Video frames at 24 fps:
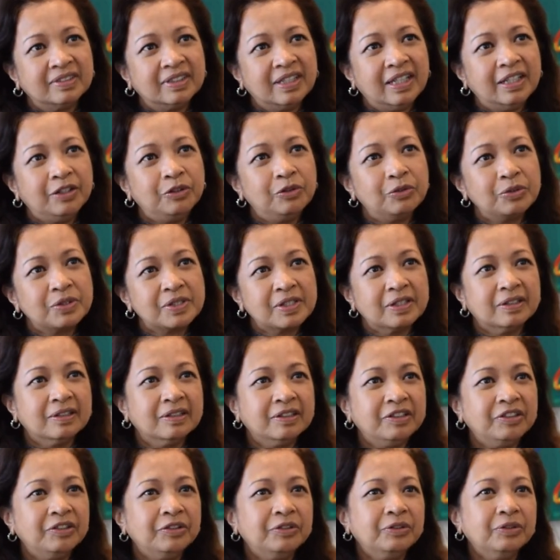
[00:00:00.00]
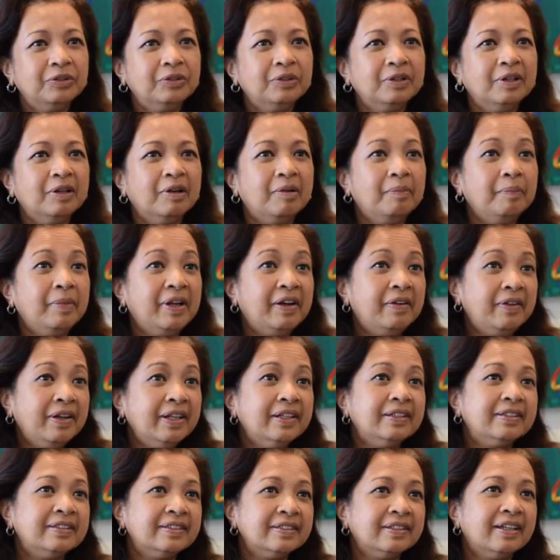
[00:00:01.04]
and dosa, you know,
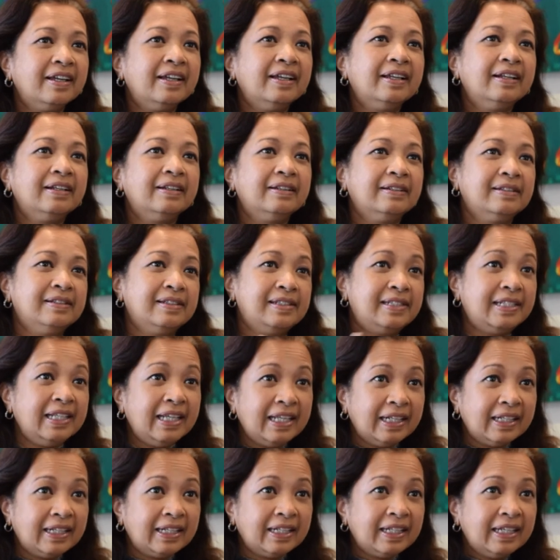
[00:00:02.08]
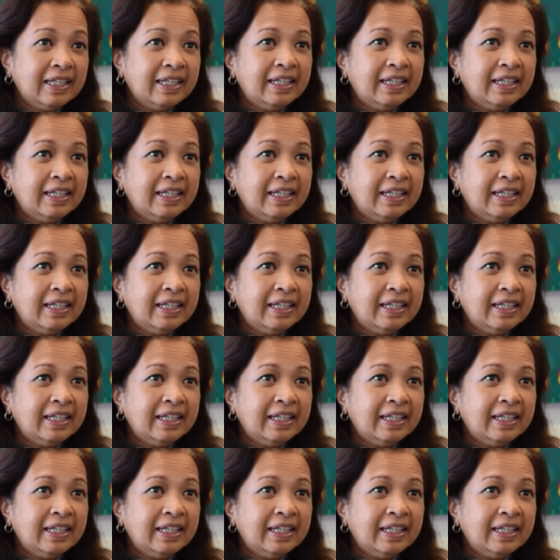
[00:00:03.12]
merit and sin.